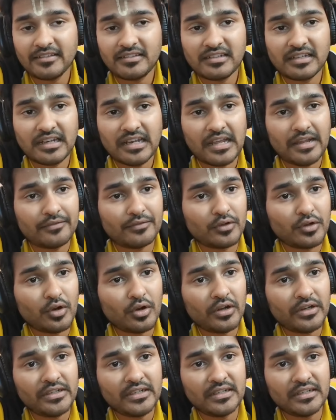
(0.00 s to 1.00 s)
and still have
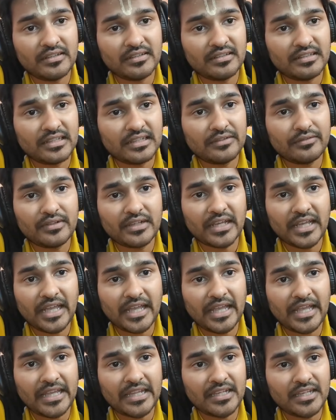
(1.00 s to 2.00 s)
not received
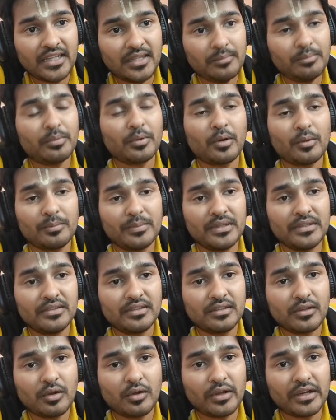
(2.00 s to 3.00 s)
any
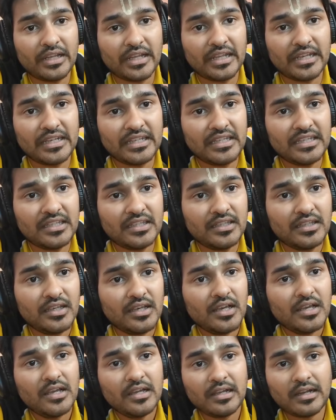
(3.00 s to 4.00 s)
promise or any
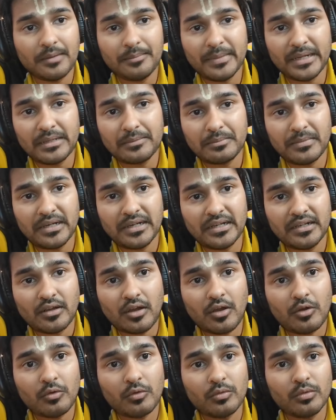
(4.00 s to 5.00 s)

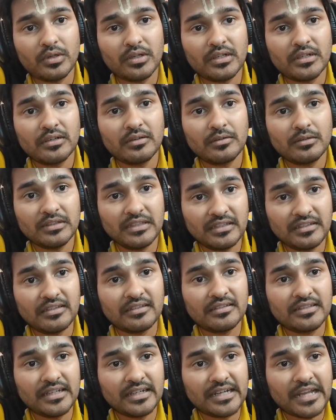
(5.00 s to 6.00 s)
commitment or
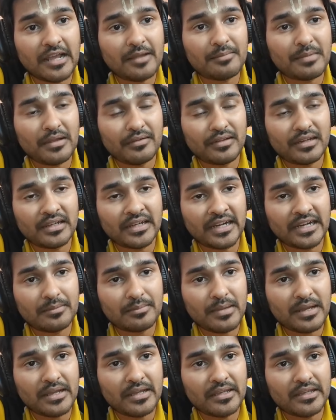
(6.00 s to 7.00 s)
this is the time I will
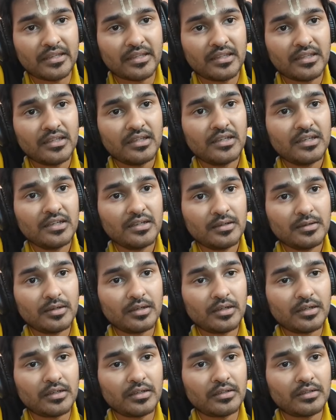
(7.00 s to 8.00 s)
get my
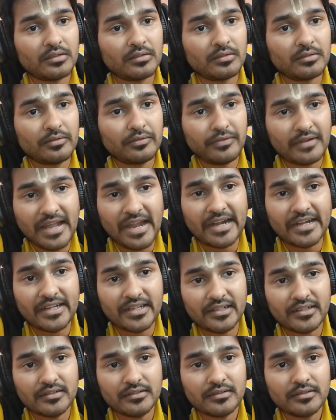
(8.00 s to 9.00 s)

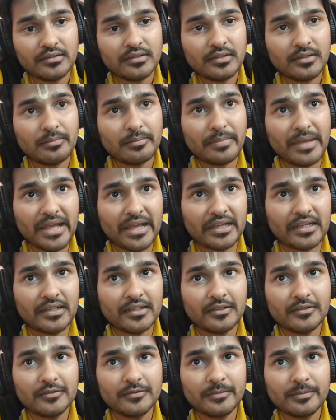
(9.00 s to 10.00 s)
flat
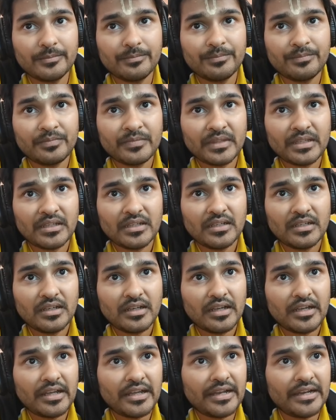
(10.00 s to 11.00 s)
back.
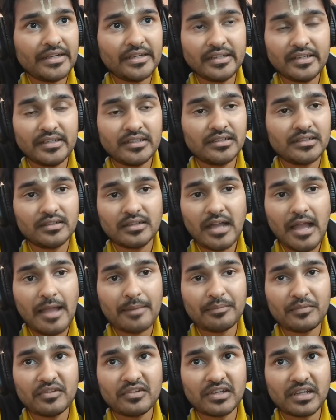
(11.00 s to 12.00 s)
And
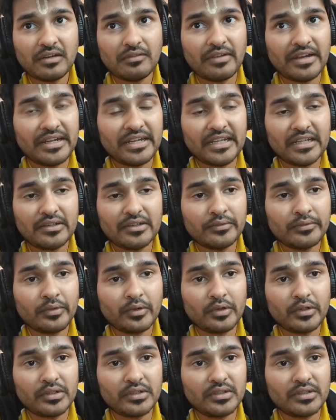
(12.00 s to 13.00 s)
I'm still waiting
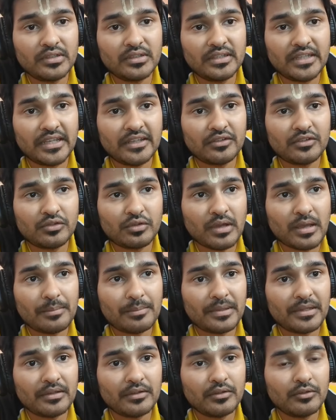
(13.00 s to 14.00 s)
for things to
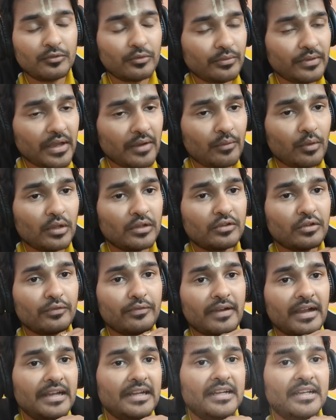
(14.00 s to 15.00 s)
happen. So we have also
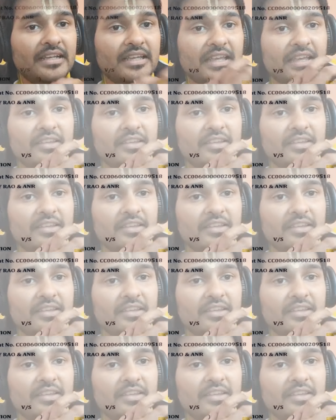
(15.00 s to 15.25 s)
filed